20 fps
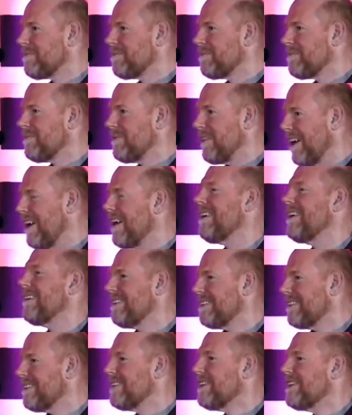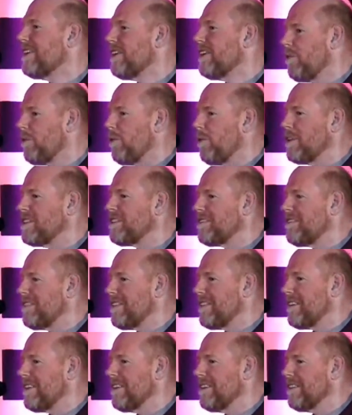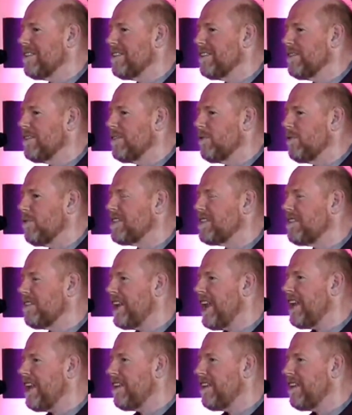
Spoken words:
Yeah. What's the date?